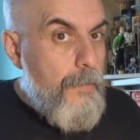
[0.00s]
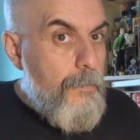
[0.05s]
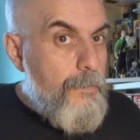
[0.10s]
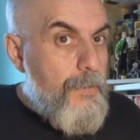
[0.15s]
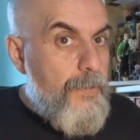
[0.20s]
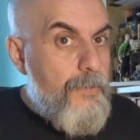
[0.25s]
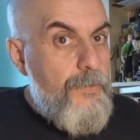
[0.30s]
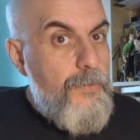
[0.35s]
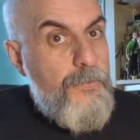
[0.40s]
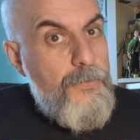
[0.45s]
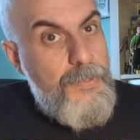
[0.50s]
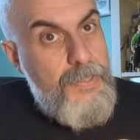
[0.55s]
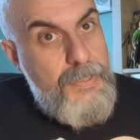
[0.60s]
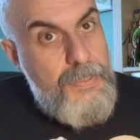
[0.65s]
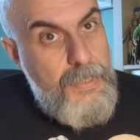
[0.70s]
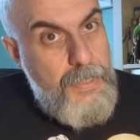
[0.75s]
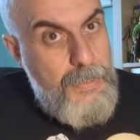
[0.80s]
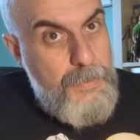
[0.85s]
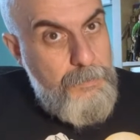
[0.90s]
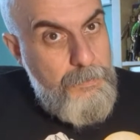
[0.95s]
because of course
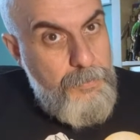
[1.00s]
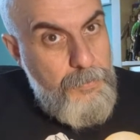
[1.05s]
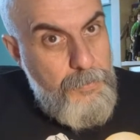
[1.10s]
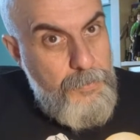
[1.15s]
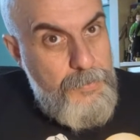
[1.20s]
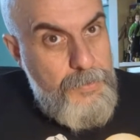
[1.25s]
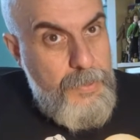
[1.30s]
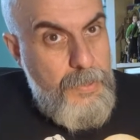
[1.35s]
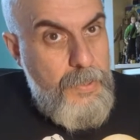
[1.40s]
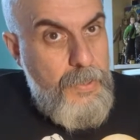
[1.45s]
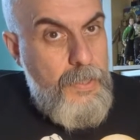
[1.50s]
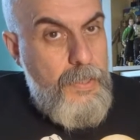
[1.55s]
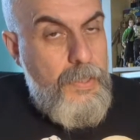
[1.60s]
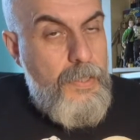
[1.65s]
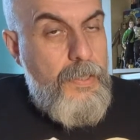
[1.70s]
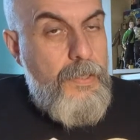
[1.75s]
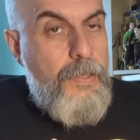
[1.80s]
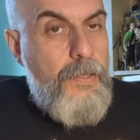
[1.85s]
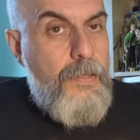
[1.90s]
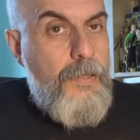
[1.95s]
it's an import
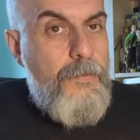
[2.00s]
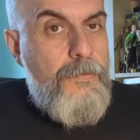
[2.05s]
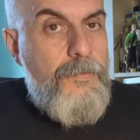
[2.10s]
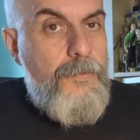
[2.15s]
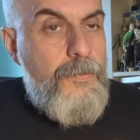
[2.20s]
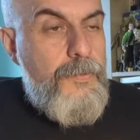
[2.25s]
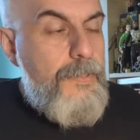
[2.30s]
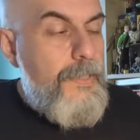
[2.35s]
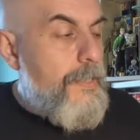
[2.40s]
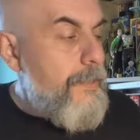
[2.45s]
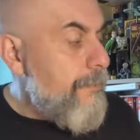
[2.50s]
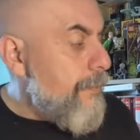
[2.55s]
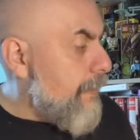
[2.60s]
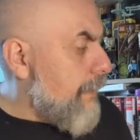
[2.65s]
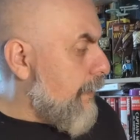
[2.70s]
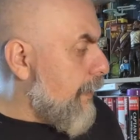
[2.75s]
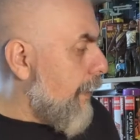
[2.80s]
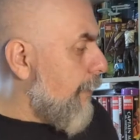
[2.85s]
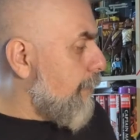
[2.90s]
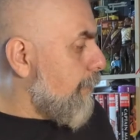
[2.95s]
for the
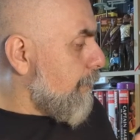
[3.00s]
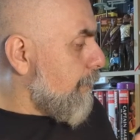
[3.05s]
USA.